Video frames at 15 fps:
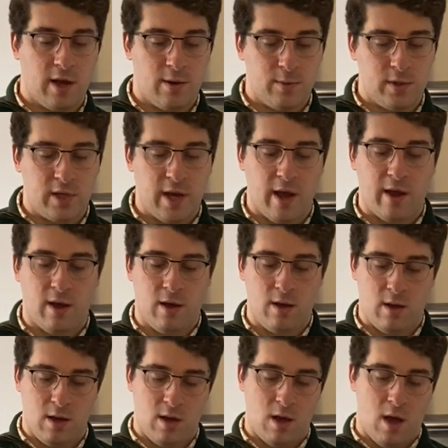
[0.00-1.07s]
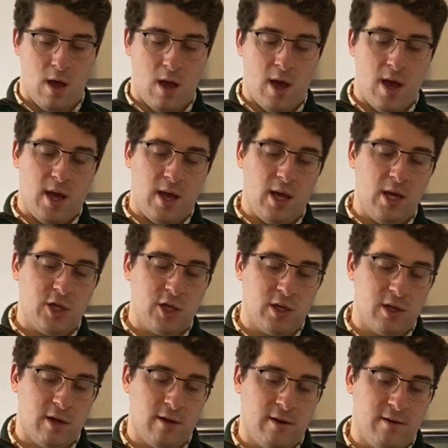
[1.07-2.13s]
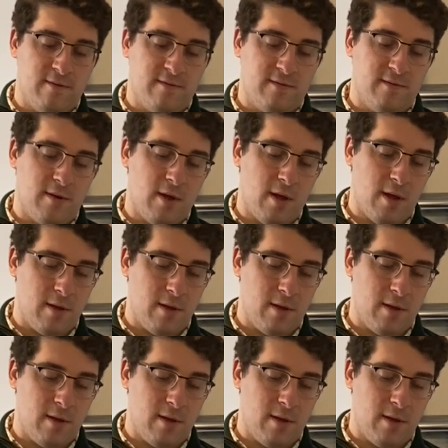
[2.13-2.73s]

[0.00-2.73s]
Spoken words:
and we'll take each of